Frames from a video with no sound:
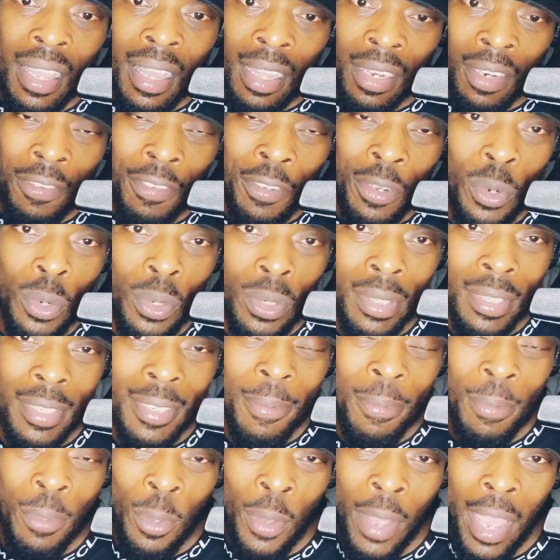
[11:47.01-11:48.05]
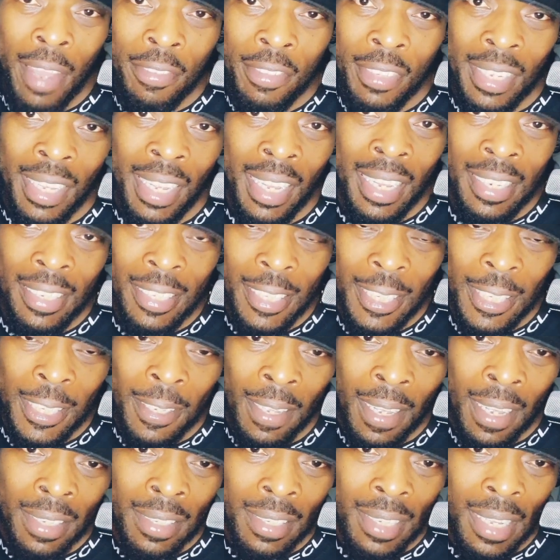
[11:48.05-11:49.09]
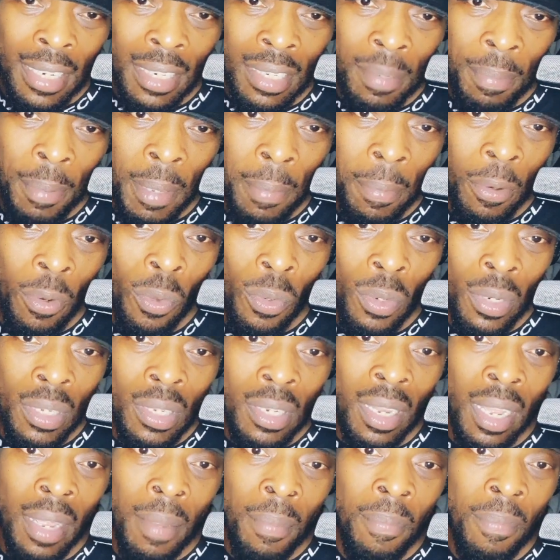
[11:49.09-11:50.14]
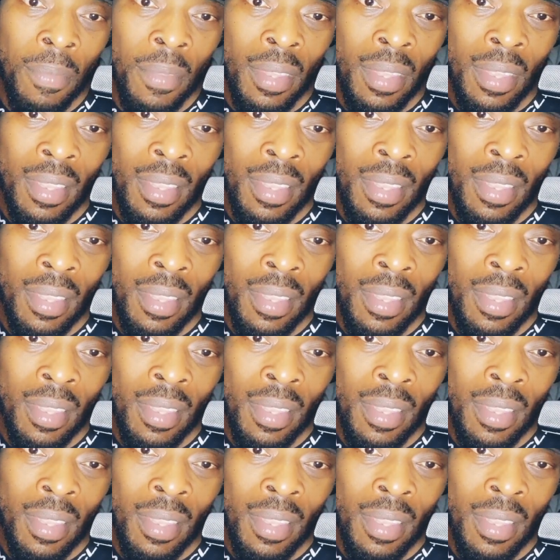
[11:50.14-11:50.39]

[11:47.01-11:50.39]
And of course, you have to eat. I say this to people all the time.